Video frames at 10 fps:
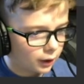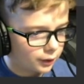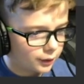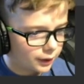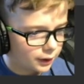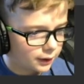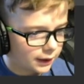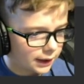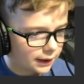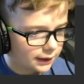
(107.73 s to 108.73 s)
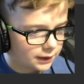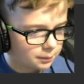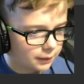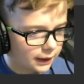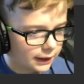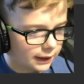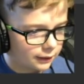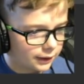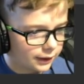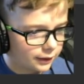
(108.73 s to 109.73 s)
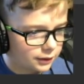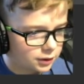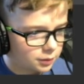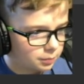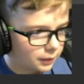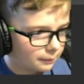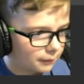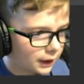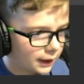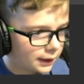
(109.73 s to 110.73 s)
you can click this button down here, the split button.